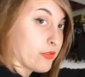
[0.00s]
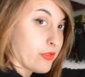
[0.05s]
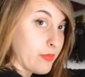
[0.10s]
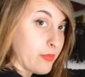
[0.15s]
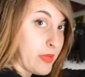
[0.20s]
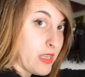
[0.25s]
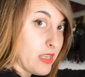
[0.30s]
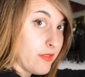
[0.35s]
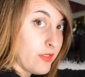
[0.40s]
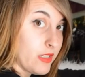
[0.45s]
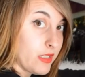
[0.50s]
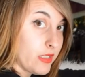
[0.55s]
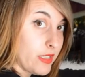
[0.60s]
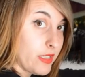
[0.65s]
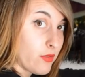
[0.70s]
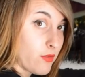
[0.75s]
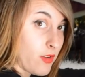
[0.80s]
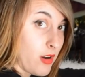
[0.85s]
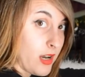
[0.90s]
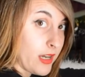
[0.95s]
the
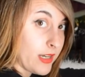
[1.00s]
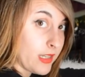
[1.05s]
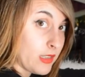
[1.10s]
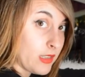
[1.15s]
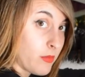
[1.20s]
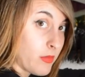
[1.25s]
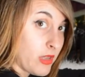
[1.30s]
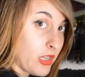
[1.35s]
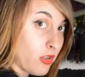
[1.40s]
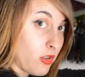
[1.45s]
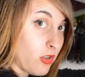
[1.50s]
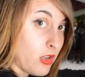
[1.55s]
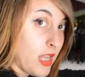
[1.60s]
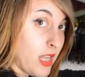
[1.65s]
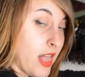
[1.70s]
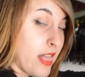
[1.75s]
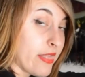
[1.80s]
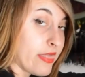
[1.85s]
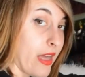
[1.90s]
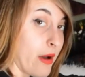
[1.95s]
PVC rod in the middle.
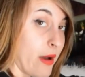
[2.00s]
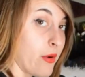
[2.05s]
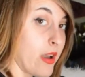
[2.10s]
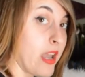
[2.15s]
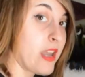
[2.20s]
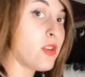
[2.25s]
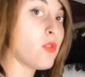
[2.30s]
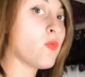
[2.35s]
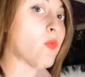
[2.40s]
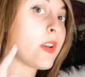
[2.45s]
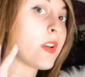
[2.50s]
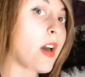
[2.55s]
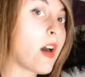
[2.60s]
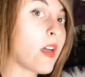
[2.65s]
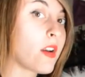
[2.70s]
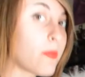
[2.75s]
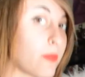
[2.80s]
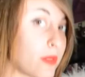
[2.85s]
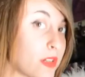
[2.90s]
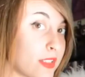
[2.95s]
That way I knew
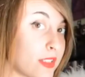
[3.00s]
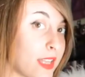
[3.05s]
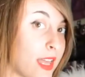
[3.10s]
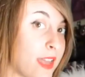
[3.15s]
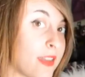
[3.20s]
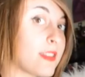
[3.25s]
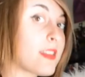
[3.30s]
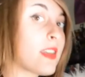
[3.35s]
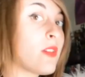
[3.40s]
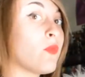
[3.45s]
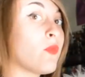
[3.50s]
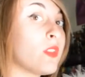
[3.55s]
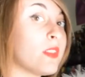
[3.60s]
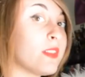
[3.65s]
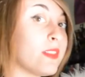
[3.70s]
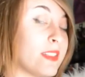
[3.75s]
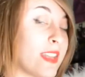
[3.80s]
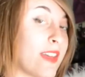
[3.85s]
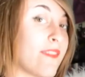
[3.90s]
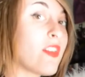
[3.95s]
100% it was
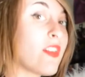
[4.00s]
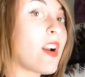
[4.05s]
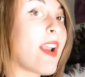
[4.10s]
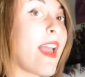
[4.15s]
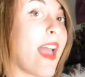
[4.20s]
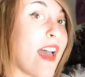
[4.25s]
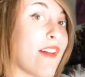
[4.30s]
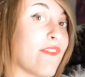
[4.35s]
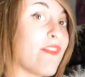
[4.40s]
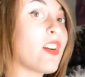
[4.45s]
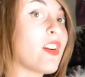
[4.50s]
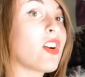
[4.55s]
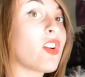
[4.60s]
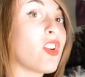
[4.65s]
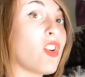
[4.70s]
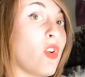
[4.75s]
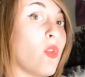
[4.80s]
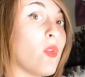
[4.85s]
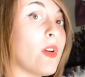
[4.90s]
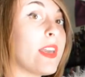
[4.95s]
never ever
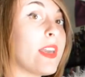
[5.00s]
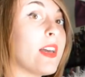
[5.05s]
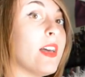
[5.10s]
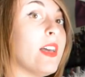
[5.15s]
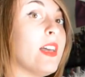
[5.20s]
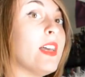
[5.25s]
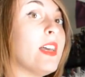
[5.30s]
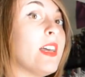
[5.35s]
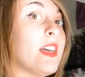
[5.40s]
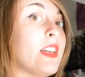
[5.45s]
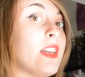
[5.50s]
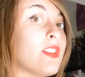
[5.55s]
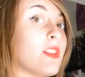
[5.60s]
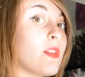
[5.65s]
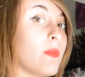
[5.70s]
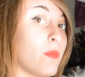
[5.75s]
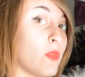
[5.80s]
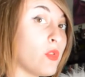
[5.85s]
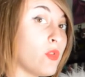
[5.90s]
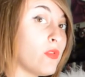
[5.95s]
going to
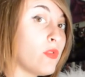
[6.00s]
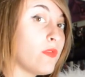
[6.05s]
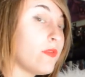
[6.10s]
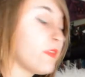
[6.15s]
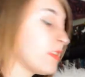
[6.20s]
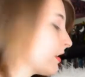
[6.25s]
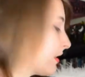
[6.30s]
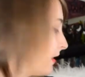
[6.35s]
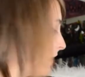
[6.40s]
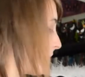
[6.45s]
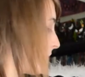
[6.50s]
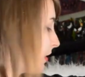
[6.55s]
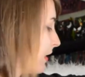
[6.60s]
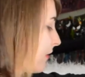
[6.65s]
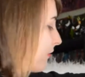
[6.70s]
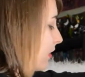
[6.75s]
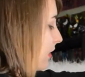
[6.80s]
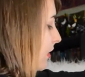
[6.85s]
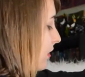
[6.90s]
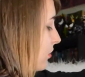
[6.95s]
move. They were
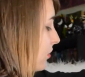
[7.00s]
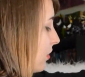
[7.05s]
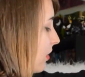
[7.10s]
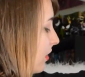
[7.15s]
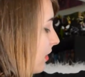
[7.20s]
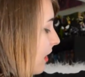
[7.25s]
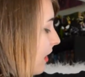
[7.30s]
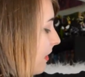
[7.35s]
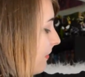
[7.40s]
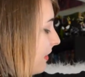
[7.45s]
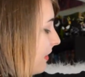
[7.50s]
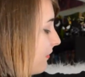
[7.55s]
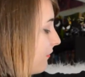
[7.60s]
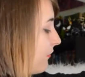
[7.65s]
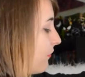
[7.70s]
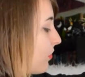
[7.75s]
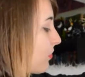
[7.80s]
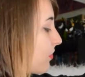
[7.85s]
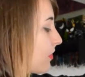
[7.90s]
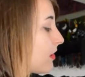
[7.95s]
never going to start coming
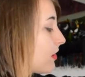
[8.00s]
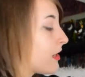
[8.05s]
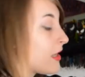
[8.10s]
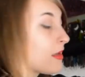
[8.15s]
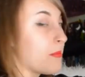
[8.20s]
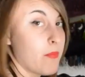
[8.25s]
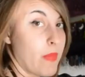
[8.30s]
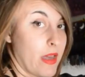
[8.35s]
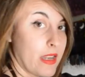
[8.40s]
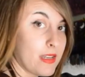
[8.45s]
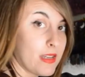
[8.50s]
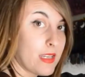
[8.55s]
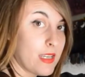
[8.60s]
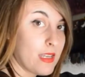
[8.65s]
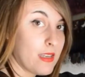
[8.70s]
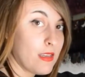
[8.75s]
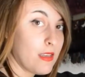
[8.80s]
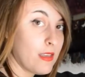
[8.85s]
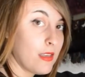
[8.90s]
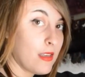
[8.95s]
forward and
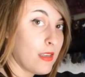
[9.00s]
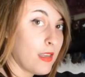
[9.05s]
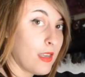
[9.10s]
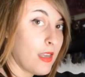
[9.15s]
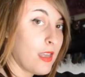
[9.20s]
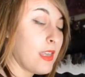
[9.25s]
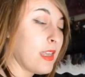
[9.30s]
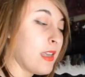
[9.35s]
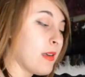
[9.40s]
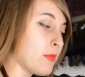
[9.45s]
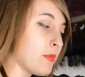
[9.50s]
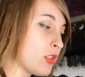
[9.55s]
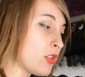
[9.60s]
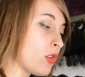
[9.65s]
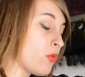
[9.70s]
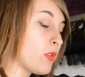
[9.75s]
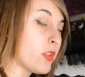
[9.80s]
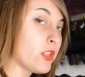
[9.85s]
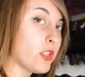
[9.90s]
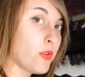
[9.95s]
bending. But
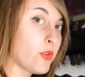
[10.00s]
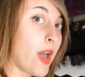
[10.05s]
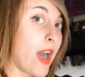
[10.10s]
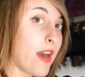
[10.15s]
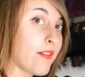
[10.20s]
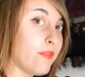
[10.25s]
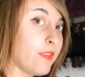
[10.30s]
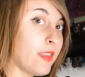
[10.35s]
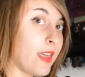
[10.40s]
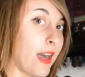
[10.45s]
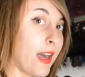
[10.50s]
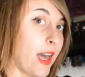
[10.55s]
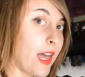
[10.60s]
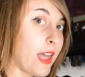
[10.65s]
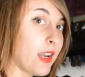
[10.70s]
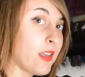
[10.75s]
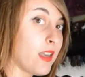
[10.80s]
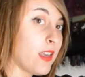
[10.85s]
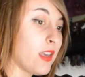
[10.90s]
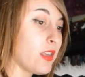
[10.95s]
so once you have
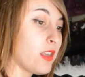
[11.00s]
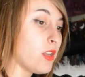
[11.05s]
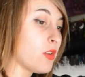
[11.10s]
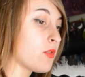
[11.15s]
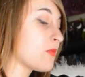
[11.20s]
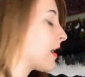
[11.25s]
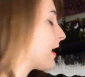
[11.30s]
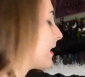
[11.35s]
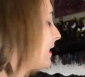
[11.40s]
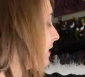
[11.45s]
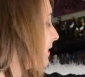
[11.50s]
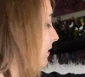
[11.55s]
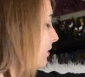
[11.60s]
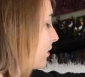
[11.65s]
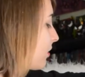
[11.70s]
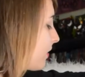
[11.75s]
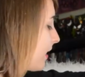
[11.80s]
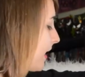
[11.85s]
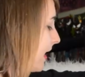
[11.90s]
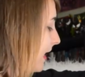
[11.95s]
that, you're ready to
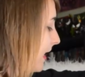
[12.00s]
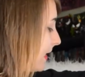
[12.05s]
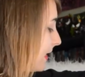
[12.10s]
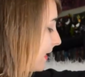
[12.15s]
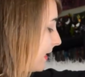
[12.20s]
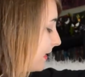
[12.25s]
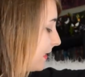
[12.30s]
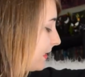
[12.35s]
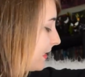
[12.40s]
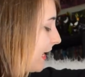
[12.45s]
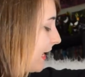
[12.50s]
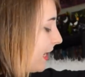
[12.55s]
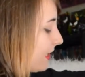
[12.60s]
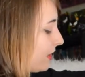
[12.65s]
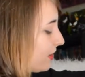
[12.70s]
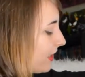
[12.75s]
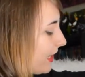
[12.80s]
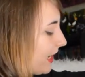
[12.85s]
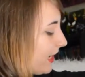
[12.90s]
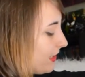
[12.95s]
go ahead and
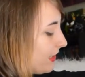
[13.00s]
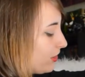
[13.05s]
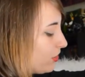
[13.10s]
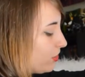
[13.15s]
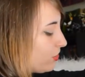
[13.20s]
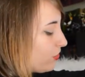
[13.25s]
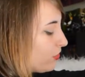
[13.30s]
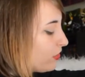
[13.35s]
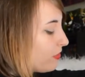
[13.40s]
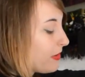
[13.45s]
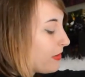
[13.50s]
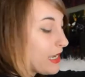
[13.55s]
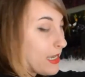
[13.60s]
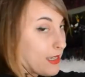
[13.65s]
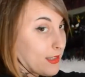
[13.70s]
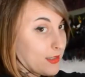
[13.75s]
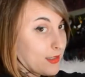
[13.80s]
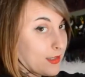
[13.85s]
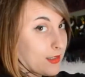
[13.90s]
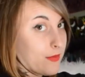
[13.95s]
attach that to the
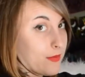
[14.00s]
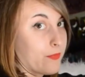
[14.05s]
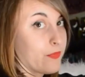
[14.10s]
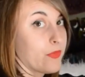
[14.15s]
base.